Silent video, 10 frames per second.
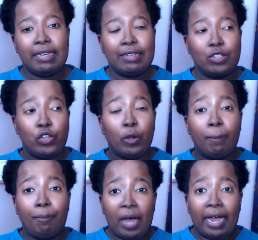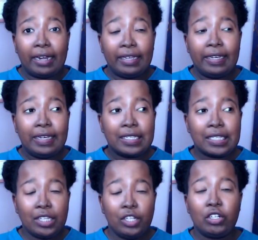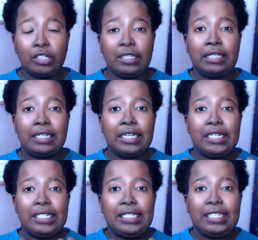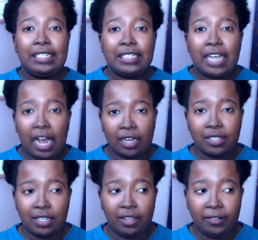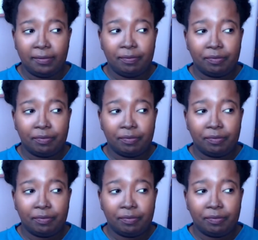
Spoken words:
is your body is literally detoxing.